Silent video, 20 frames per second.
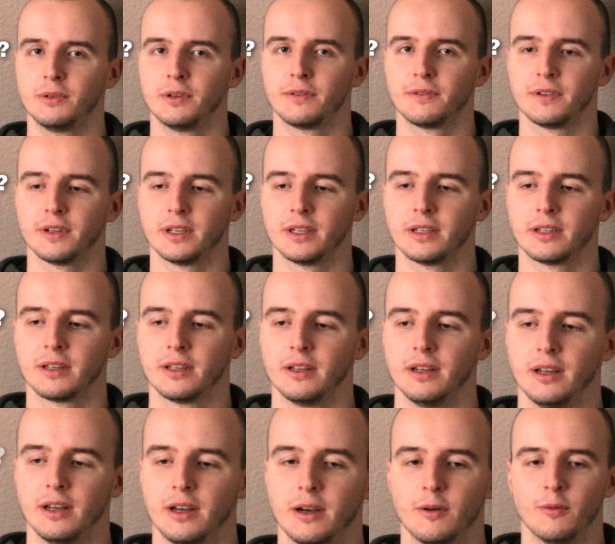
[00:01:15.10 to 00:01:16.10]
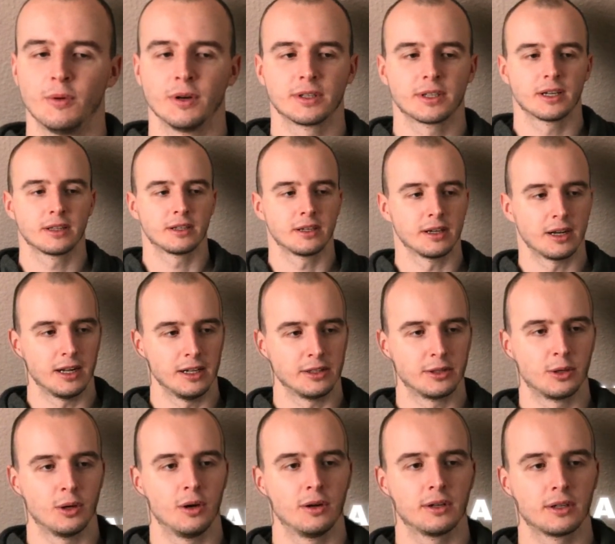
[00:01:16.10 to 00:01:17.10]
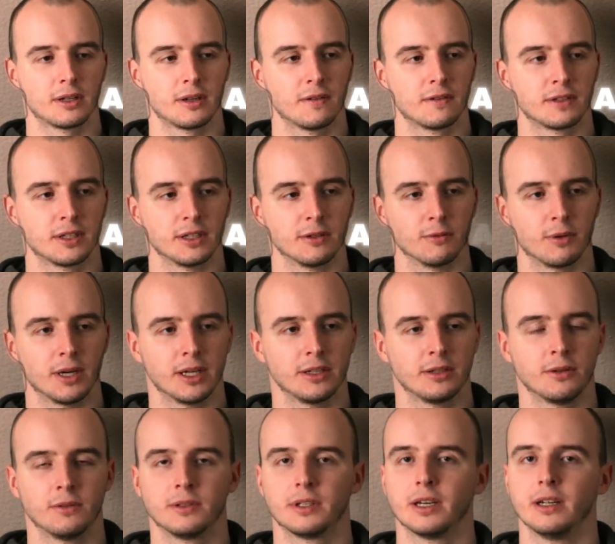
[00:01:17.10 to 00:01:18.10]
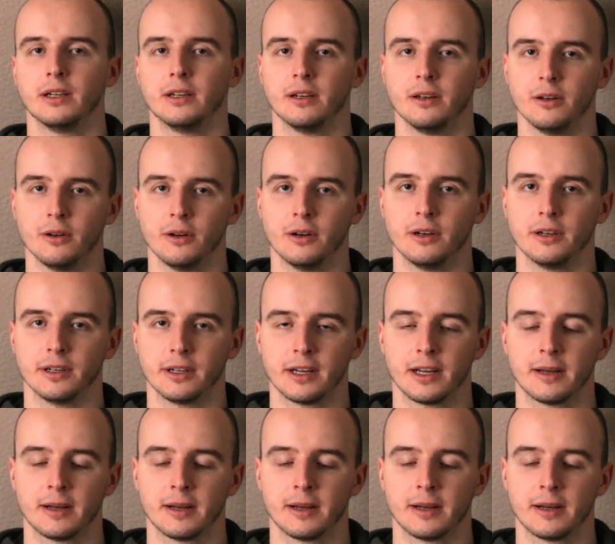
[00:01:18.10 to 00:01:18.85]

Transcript: with it, what are the alternatives and why don't I learn